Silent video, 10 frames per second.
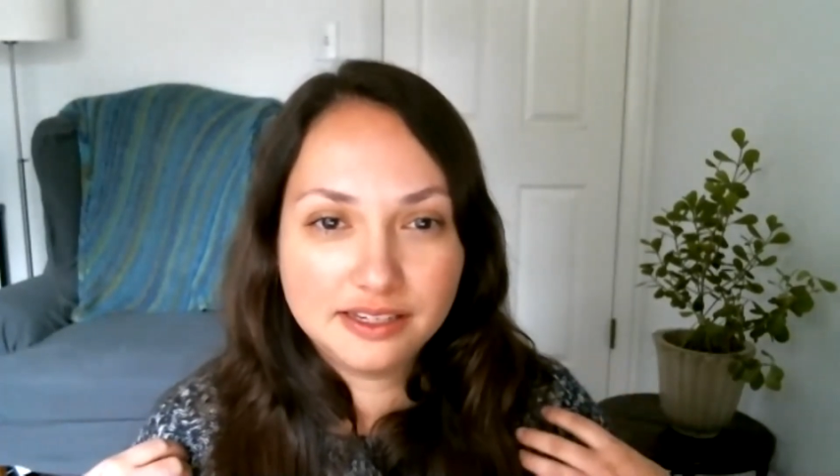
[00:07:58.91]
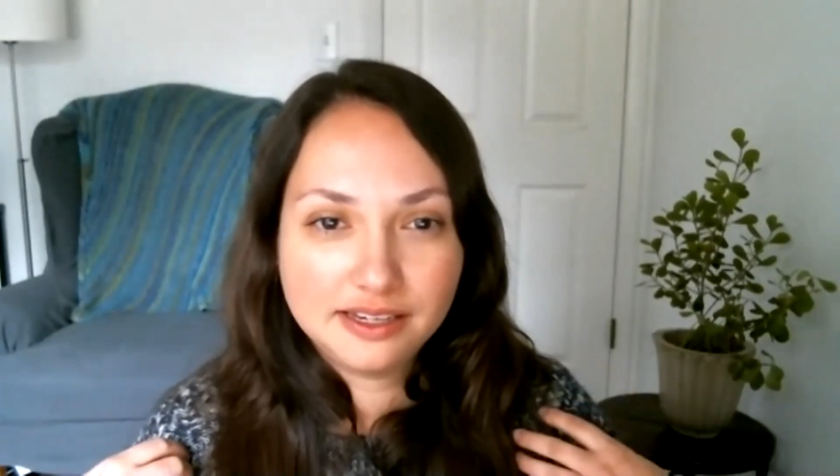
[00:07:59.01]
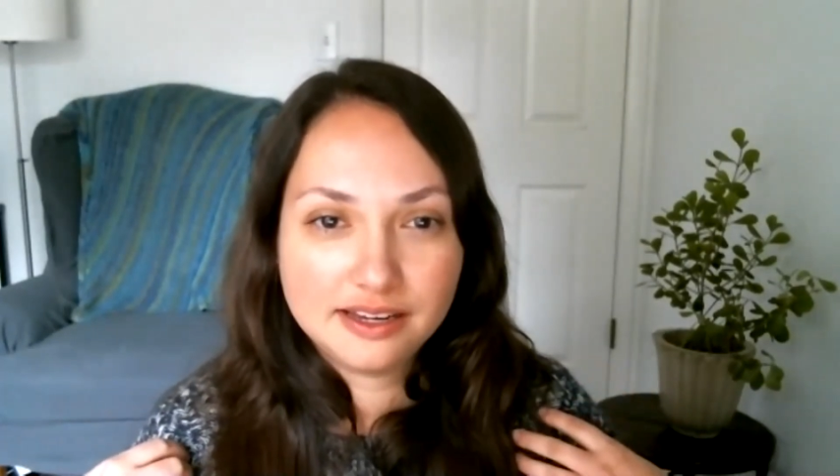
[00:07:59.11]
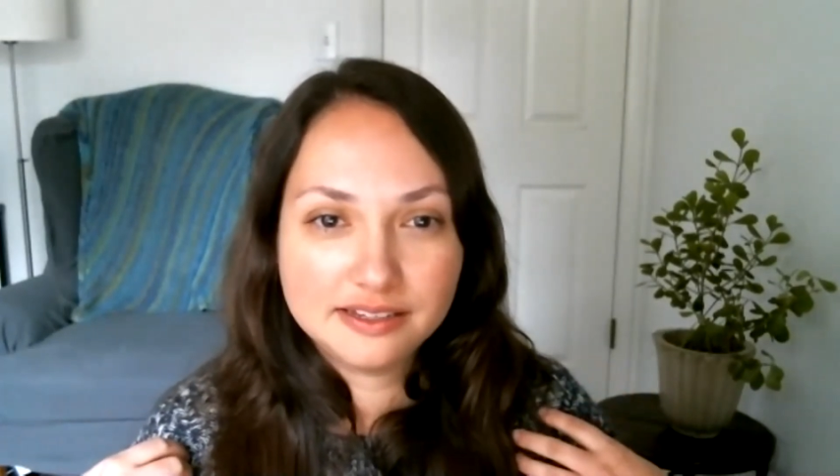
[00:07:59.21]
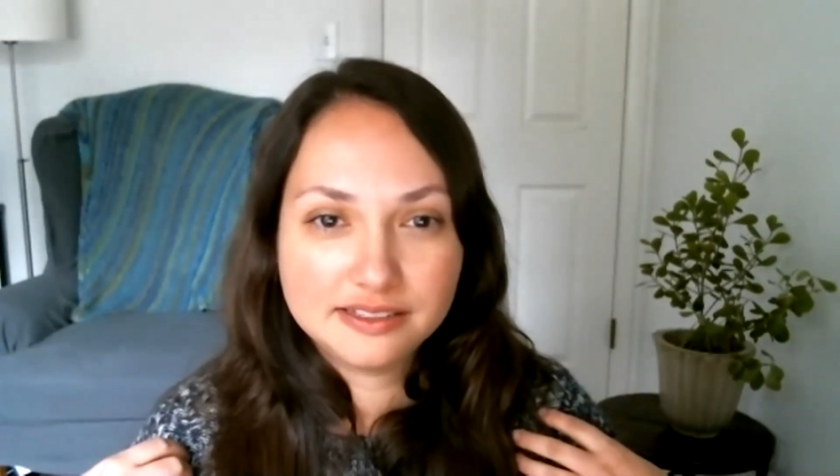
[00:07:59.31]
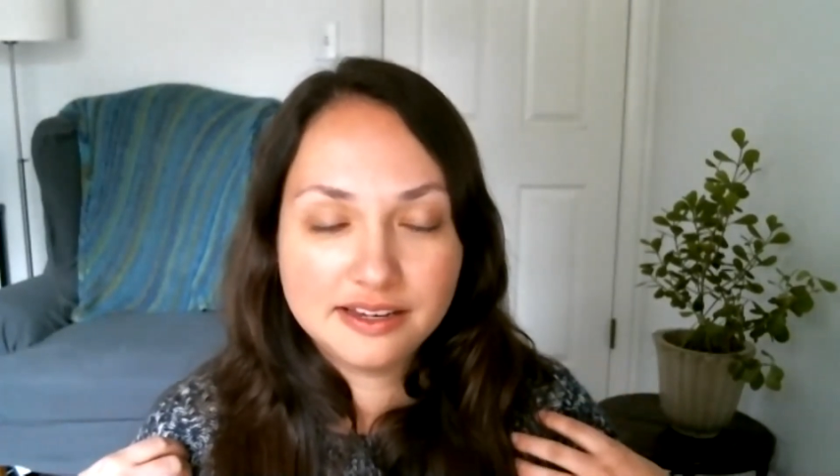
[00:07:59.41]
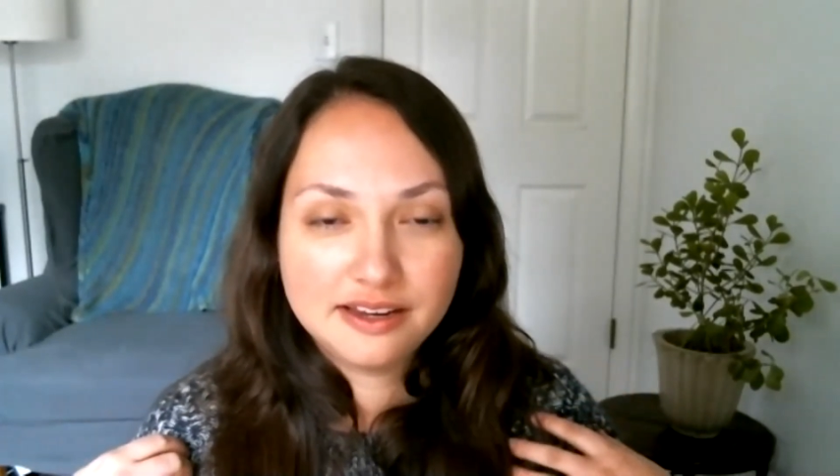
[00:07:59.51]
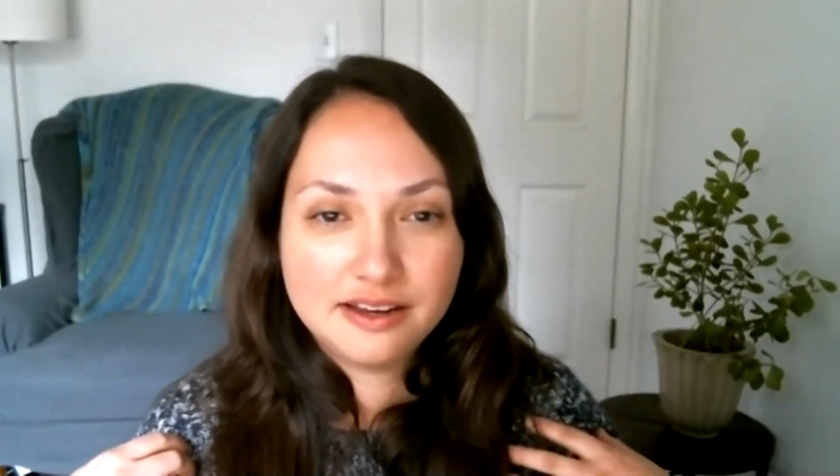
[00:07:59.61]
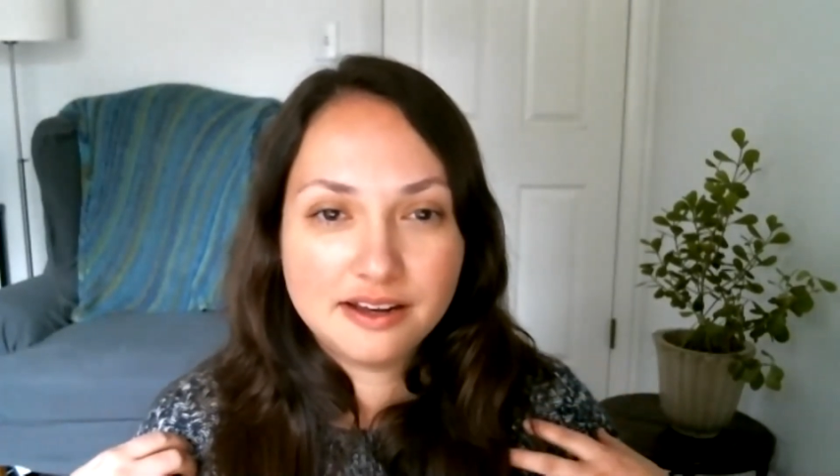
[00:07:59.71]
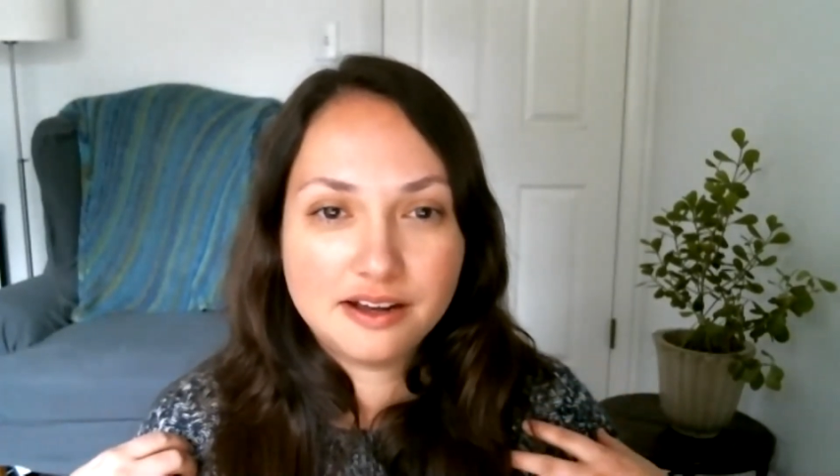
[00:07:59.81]
get.
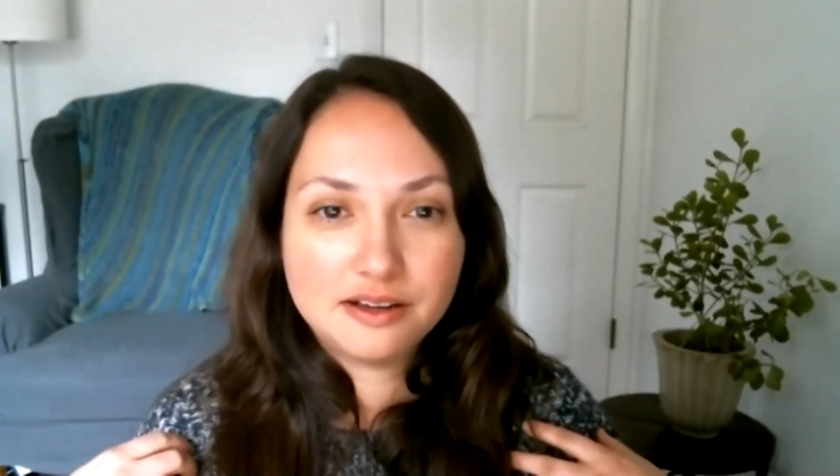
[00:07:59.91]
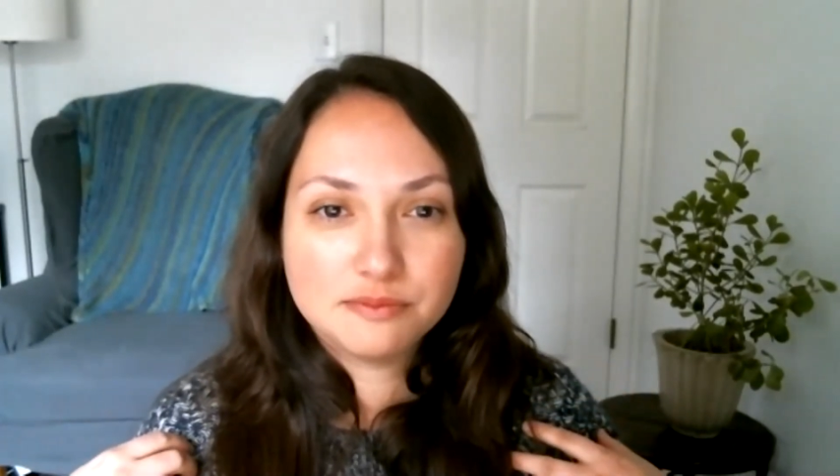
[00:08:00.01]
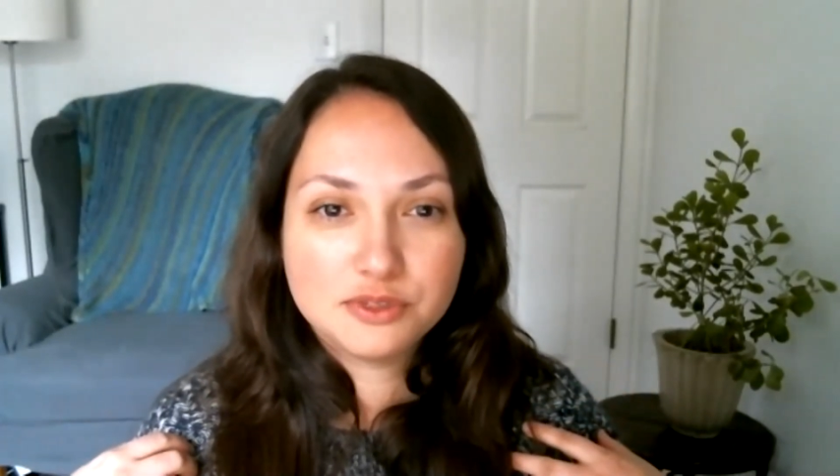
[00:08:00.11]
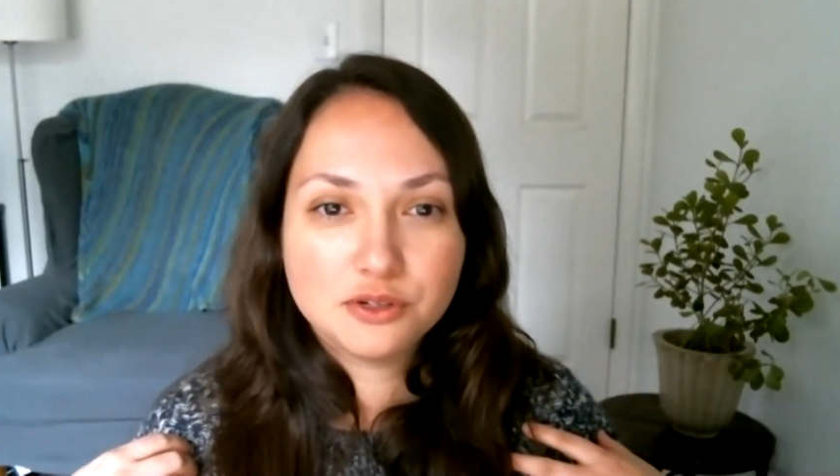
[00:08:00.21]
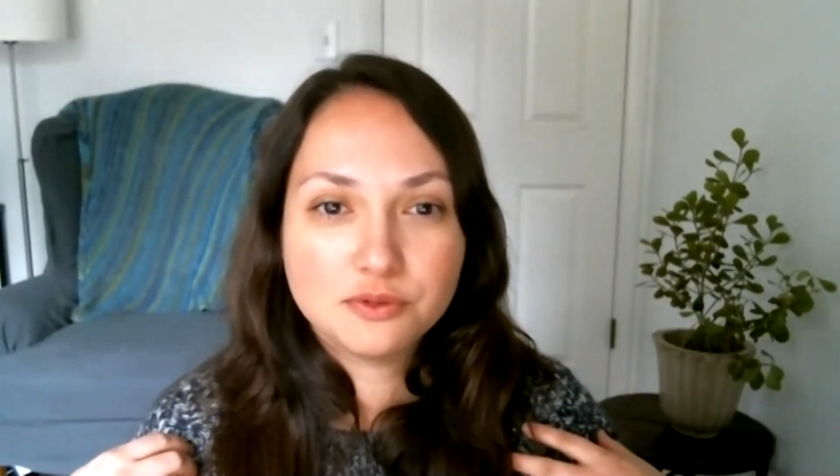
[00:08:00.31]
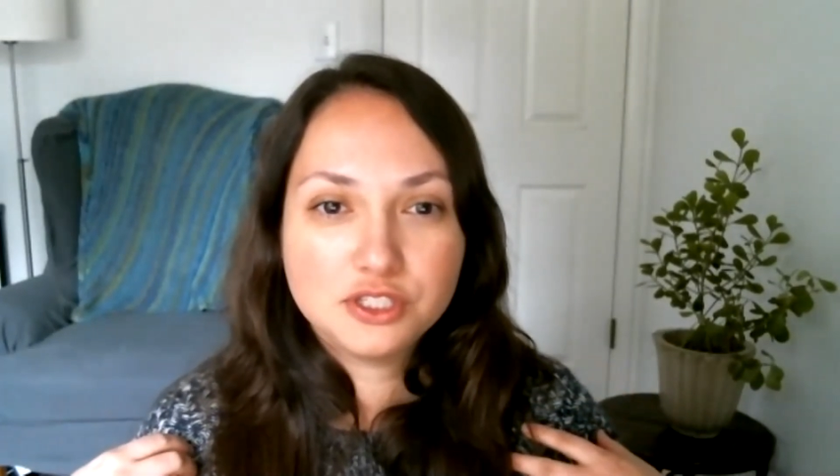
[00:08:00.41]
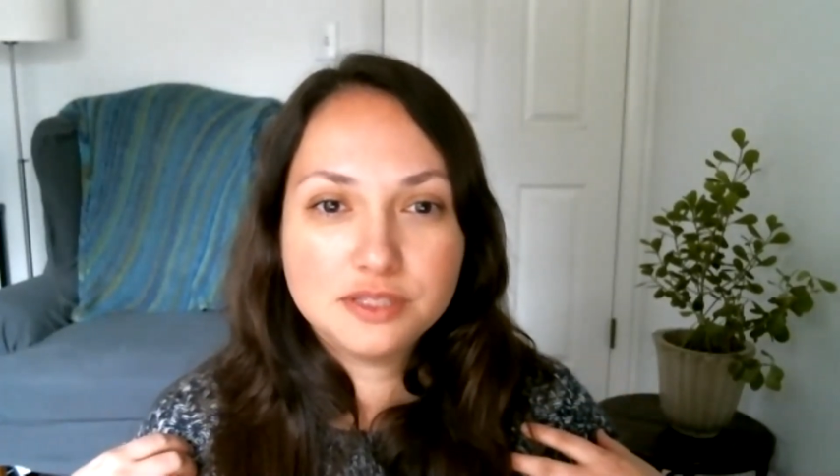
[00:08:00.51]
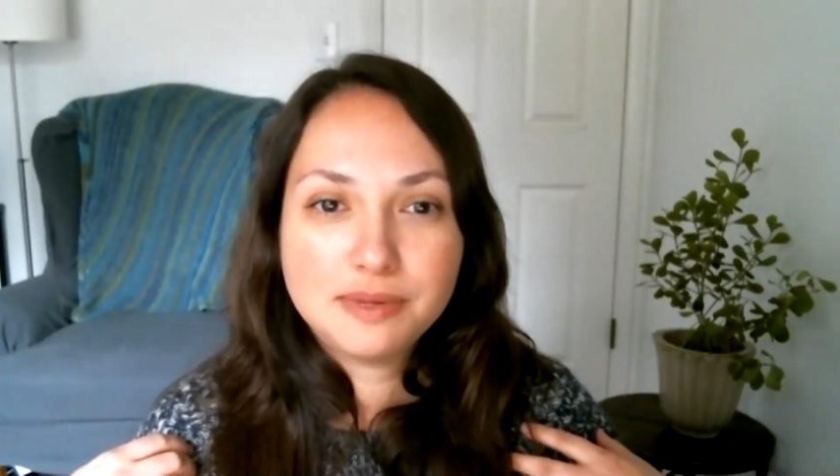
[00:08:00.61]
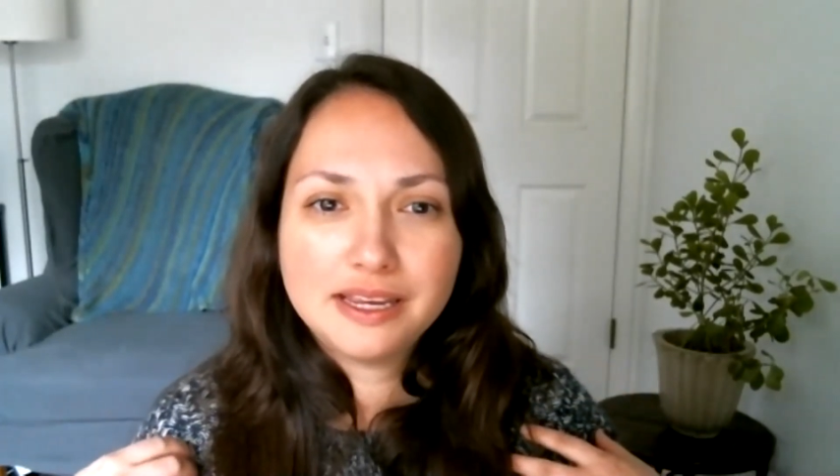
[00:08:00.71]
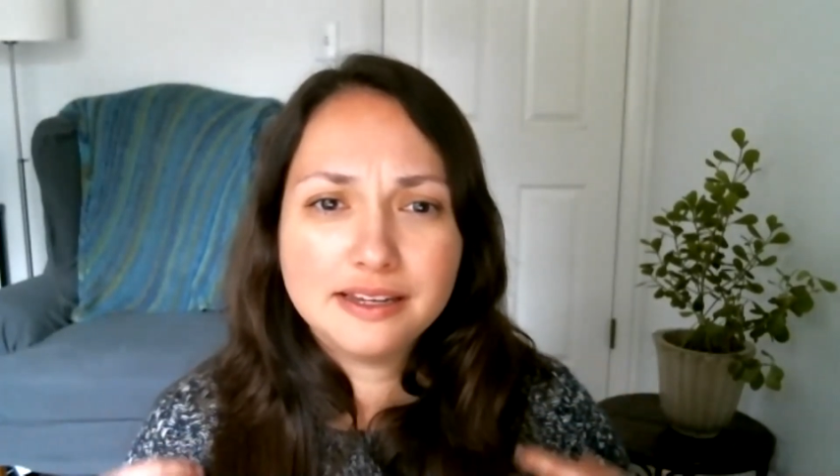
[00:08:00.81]
So
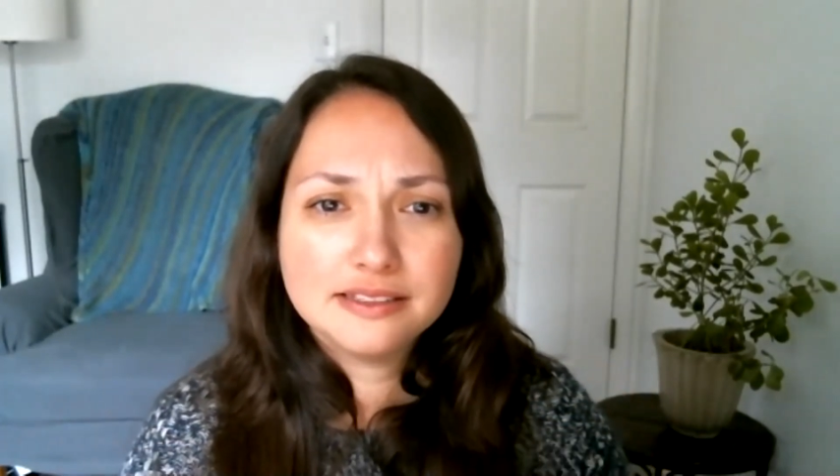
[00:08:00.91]
just paying